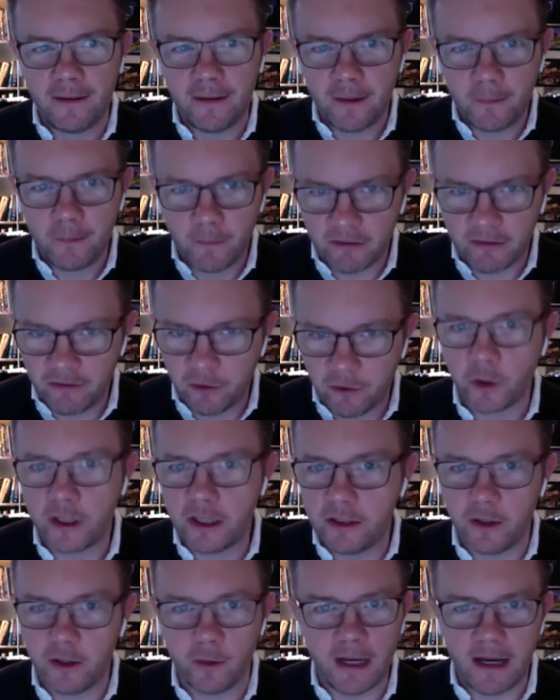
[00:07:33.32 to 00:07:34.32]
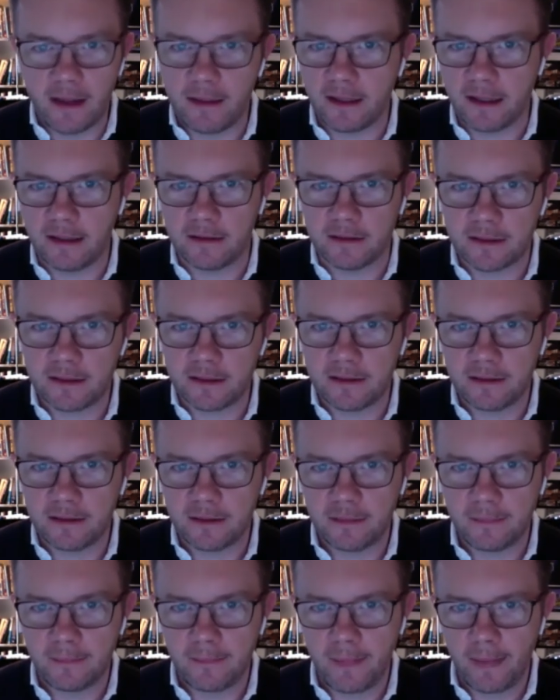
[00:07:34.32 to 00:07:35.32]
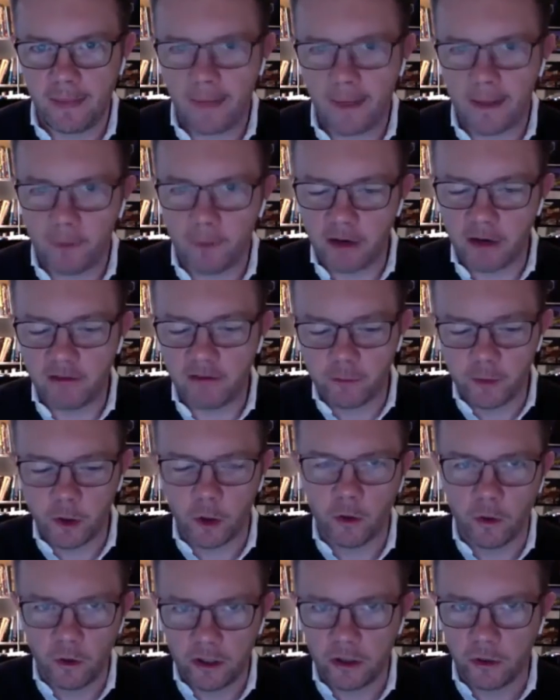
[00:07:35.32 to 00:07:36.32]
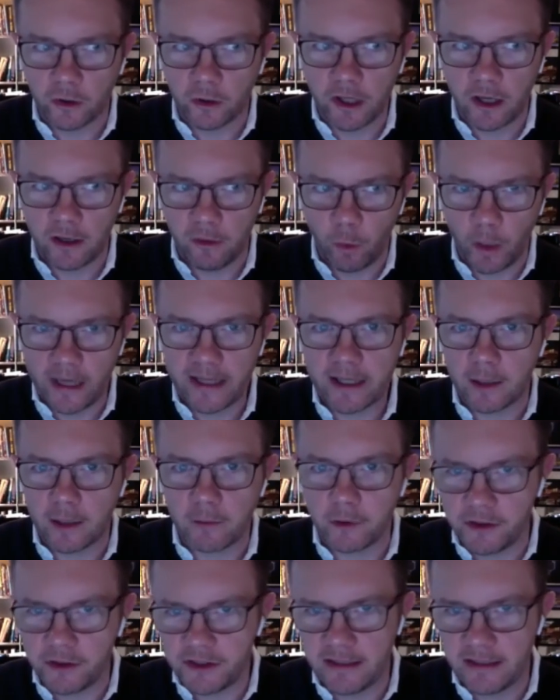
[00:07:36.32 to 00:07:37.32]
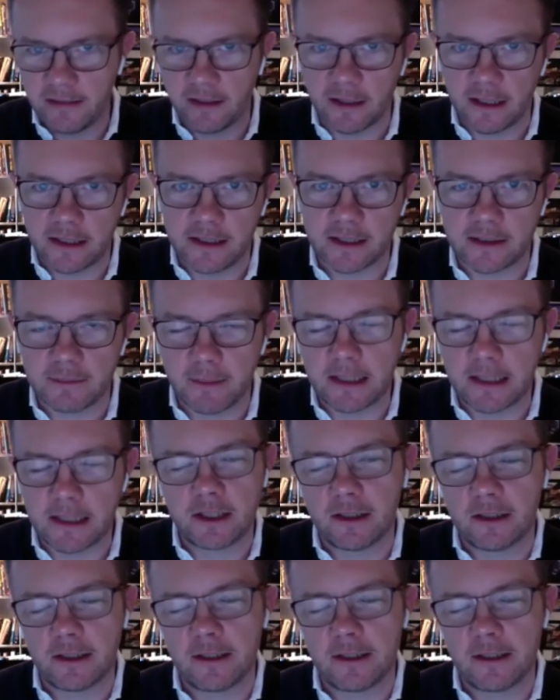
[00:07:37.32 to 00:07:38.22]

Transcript: before you do anything else, apart from your kind of wake up routine that I just mentioned.